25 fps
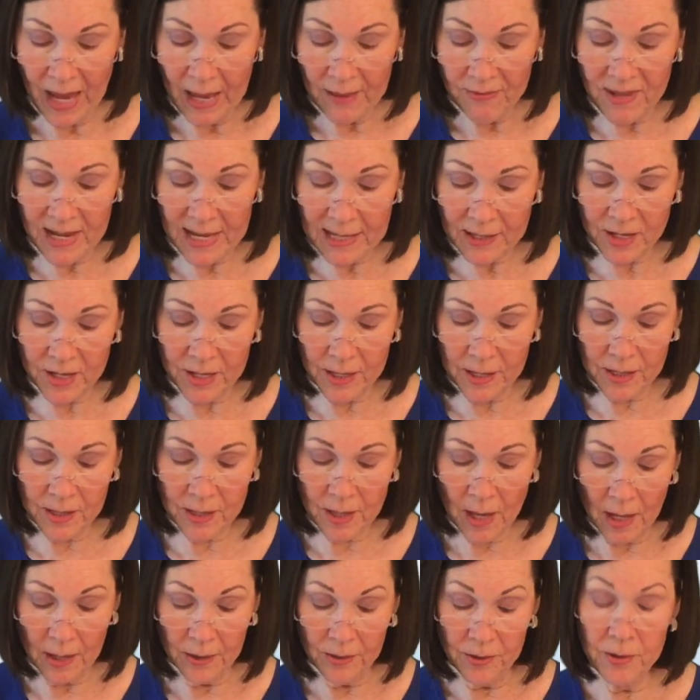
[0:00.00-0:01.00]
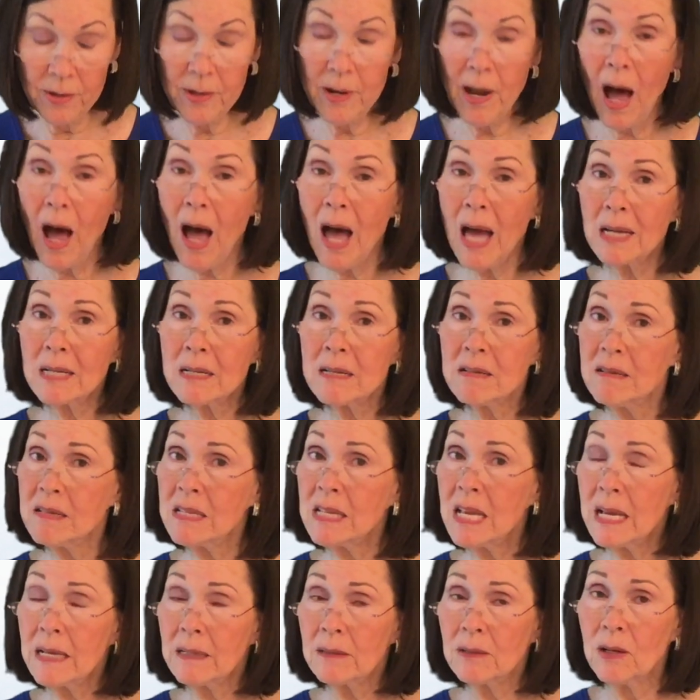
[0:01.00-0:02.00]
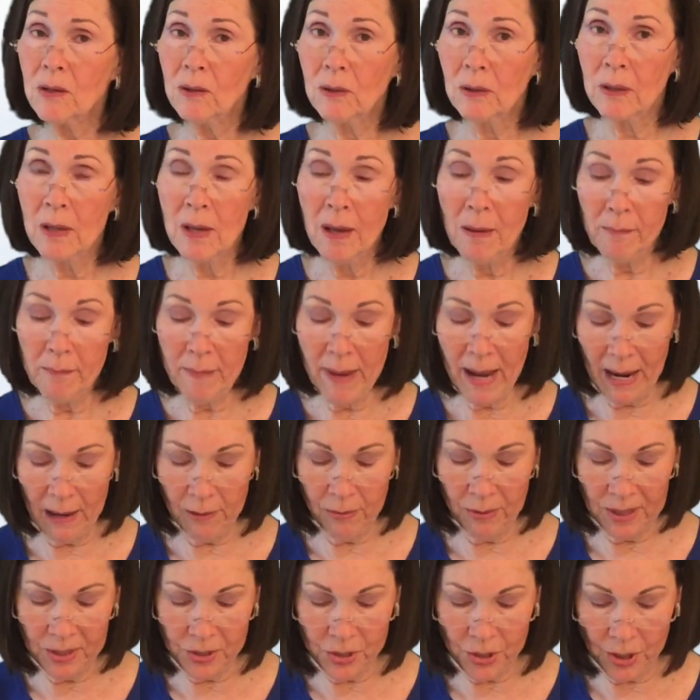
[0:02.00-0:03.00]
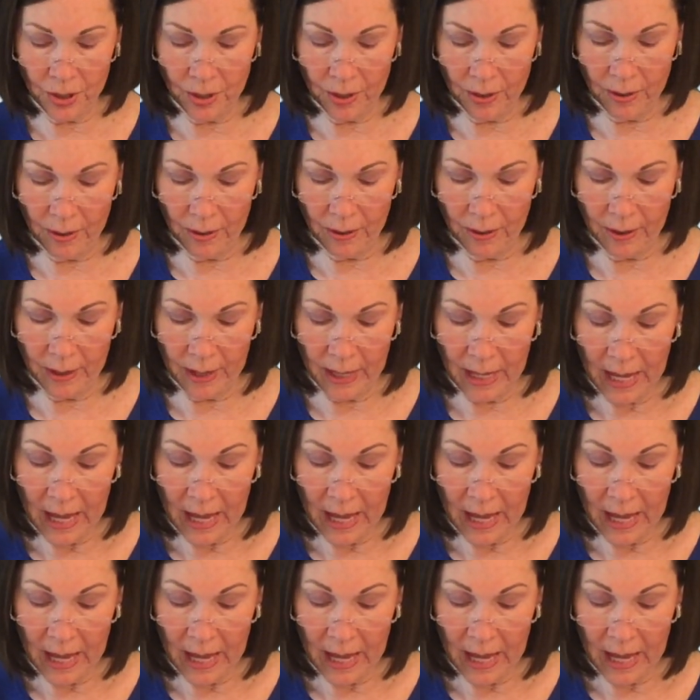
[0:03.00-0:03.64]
this does not signal my return.